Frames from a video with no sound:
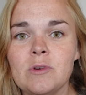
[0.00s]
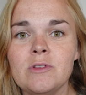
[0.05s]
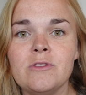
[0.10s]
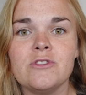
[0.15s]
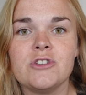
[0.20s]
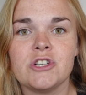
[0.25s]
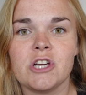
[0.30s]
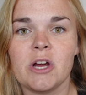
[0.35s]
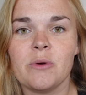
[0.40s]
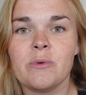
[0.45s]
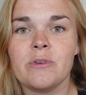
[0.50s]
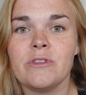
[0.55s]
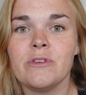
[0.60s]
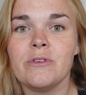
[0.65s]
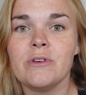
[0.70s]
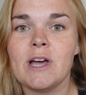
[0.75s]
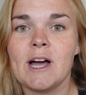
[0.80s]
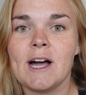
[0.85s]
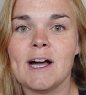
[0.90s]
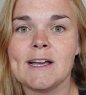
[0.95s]
want to share with you
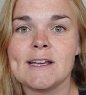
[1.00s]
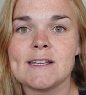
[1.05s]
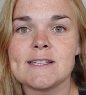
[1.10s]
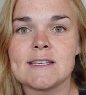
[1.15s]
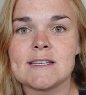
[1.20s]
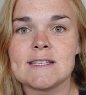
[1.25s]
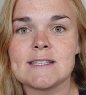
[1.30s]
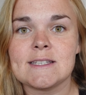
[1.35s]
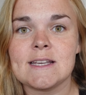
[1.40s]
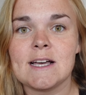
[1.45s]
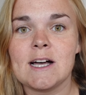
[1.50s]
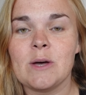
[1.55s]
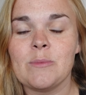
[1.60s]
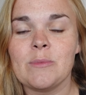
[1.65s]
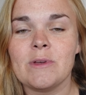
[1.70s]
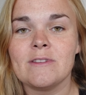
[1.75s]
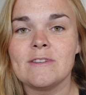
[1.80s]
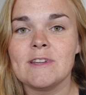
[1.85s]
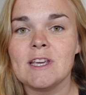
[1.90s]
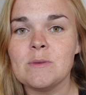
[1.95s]
guys some
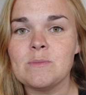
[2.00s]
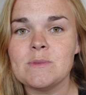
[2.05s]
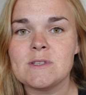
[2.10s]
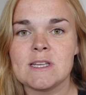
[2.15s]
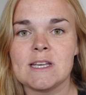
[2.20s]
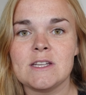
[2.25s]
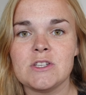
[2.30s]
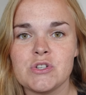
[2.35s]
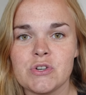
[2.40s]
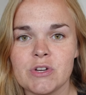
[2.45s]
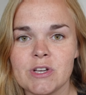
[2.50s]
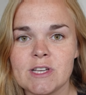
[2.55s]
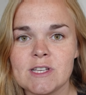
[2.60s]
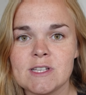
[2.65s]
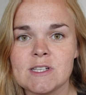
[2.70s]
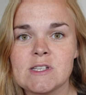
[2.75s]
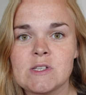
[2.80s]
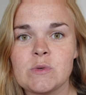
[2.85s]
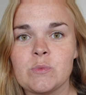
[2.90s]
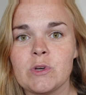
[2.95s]
tips and
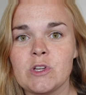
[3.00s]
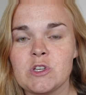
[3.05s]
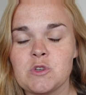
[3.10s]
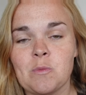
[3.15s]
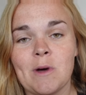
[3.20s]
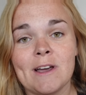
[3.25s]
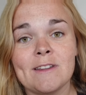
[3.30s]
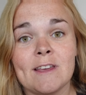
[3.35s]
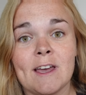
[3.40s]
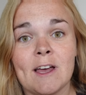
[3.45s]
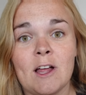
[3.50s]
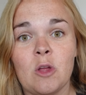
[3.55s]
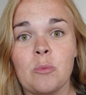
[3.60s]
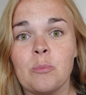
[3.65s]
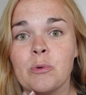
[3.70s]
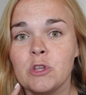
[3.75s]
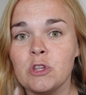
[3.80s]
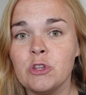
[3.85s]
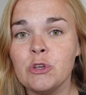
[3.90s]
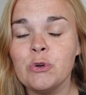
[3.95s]
tricks which might help
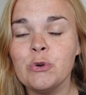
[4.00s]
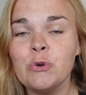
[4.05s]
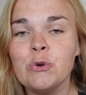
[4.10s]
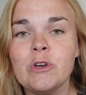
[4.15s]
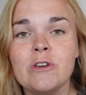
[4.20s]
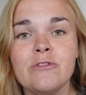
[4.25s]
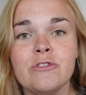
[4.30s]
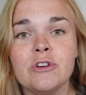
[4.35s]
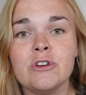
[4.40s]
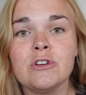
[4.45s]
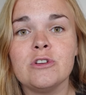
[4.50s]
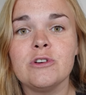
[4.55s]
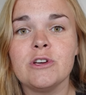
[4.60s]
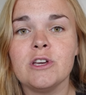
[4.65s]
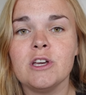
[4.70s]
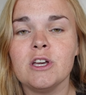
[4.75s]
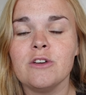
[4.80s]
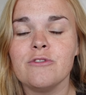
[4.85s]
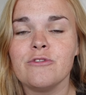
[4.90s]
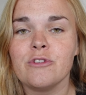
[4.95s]
you if you're
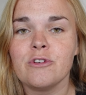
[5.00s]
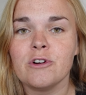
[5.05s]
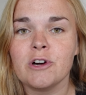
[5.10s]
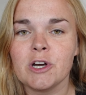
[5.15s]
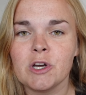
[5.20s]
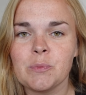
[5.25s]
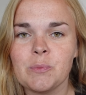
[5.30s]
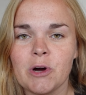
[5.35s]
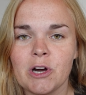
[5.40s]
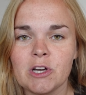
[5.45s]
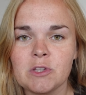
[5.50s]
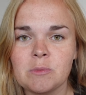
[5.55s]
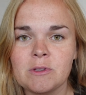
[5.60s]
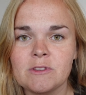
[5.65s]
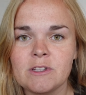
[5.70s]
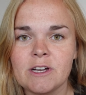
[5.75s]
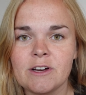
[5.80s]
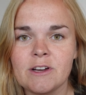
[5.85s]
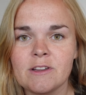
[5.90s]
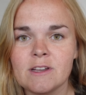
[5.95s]
looking for an apartment
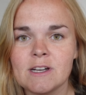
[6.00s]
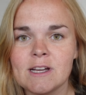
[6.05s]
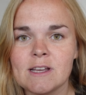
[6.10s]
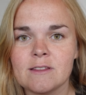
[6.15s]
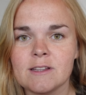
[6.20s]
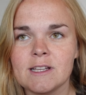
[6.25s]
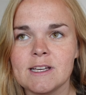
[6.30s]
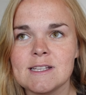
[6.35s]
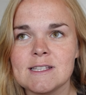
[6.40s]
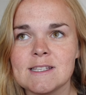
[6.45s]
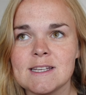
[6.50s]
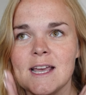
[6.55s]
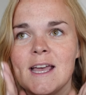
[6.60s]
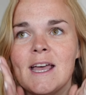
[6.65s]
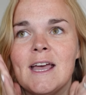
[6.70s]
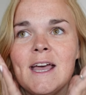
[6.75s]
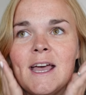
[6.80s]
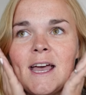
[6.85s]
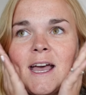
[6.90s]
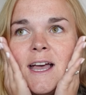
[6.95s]
here in the Netherlands,
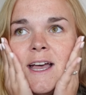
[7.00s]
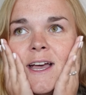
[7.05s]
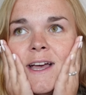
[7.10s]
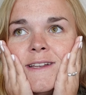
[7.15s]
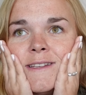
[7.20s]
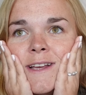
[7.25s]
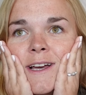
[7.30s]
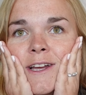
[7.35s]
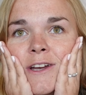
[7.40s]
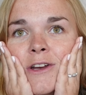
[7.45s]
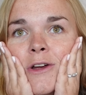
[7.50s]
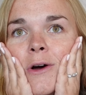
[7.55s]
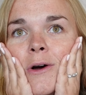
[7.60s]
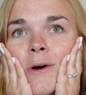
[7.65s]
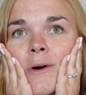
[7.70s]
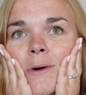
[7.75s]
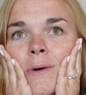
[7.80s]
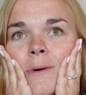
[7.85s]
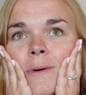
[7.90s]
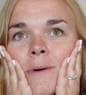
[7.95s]
as I
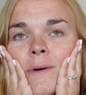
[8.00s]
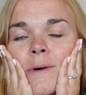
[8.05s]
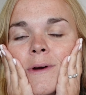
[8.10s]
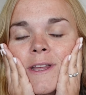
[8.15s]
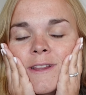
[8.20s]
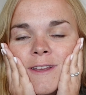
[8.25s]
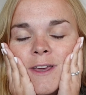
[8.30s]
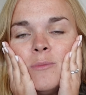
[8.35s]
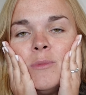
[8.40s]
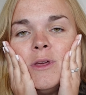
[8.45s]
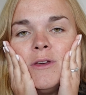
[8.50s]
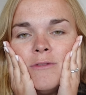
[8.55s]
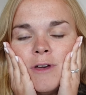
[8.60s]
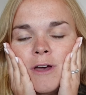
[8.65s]
know it can be